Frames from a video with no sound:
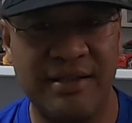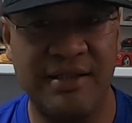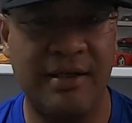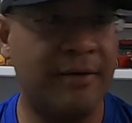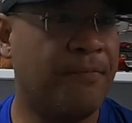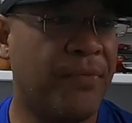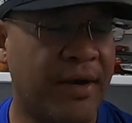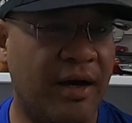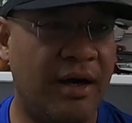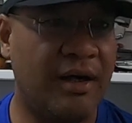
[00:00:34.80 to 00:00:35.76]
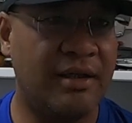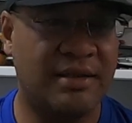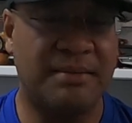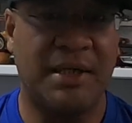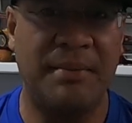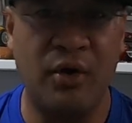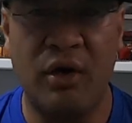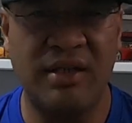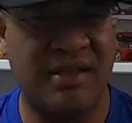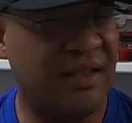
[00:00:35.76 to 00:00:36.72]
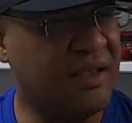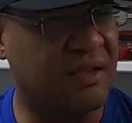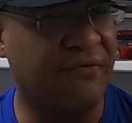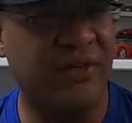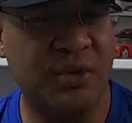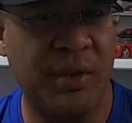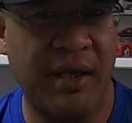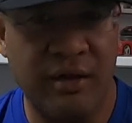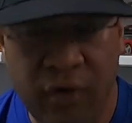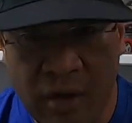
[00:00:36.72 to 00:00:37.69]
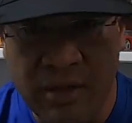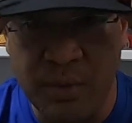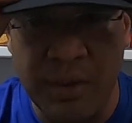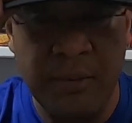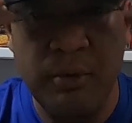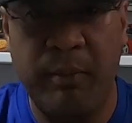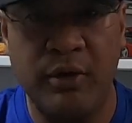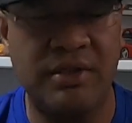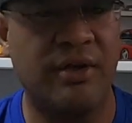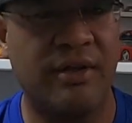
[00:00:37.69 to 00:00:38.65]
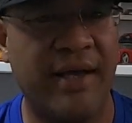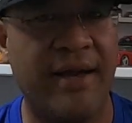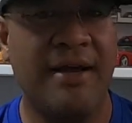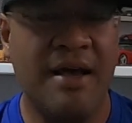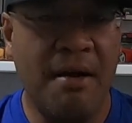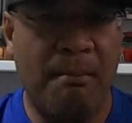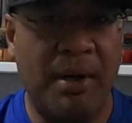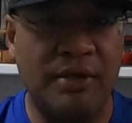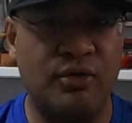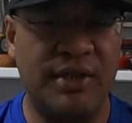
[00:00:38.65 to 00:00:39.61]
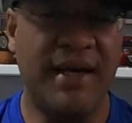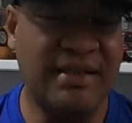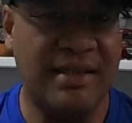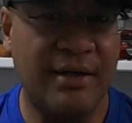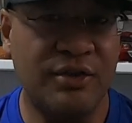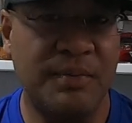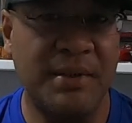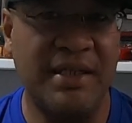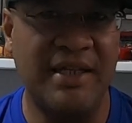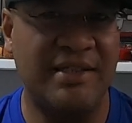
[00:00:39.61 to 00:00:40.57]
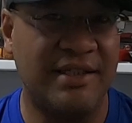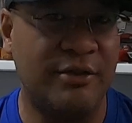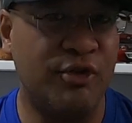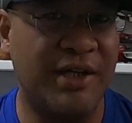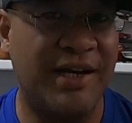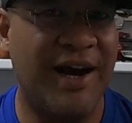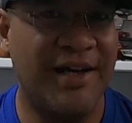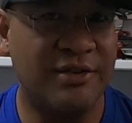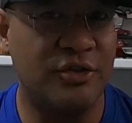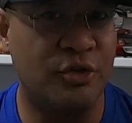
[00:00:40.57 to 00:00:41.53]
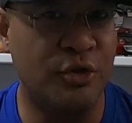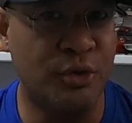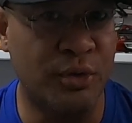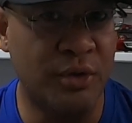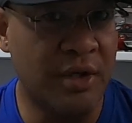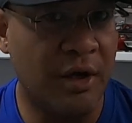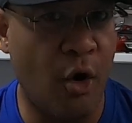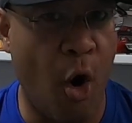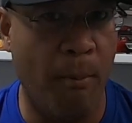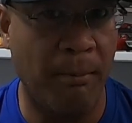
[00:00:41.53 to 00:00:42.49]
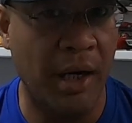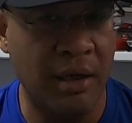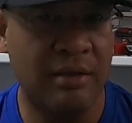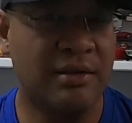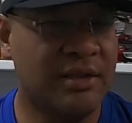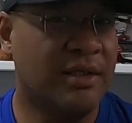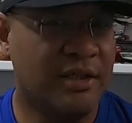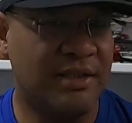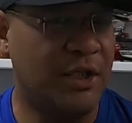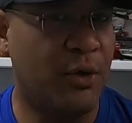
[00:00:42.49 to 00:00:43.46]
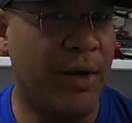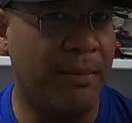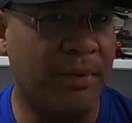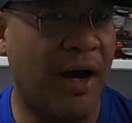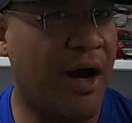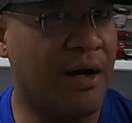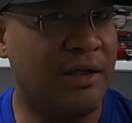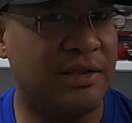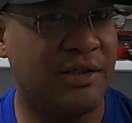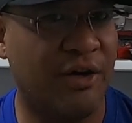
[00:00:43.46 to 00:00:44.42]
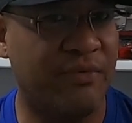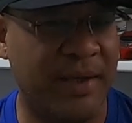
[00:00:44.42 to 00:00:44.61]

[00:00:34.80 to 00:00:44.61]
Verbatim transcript: this year, uh, sometime in August. I think it's the first weekend of August. We'll keep you posted on that. But today's announcement is in regards to COM, C-O-M, Cars of